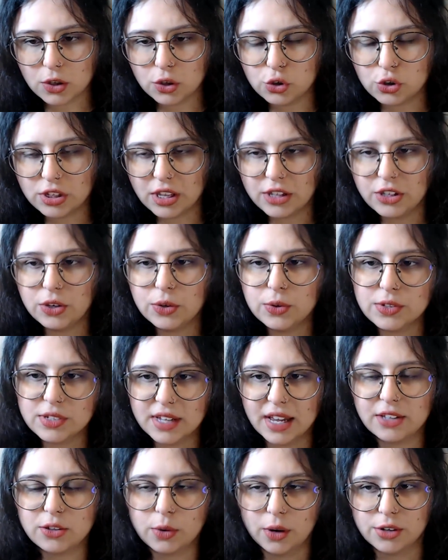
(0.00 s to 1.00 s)
to then use
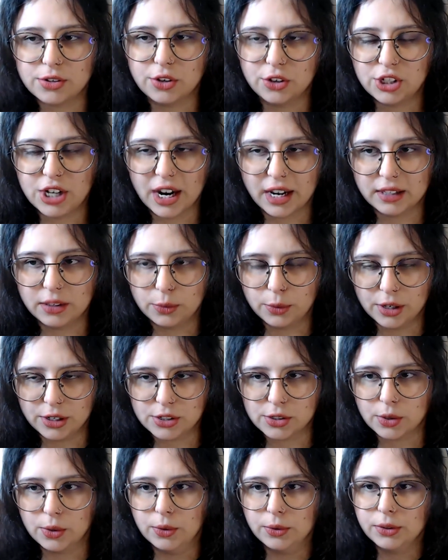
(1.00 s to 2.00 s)
that to also check the
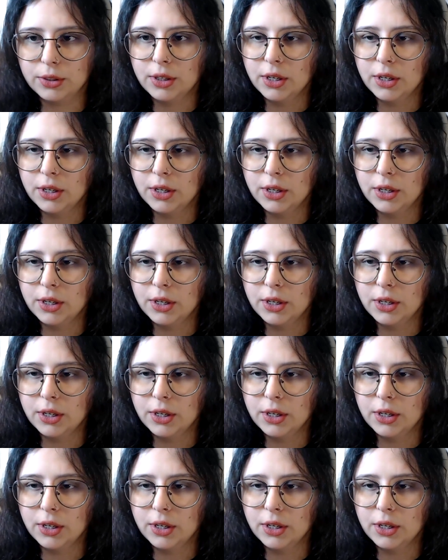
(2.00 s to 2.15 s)
Rust code.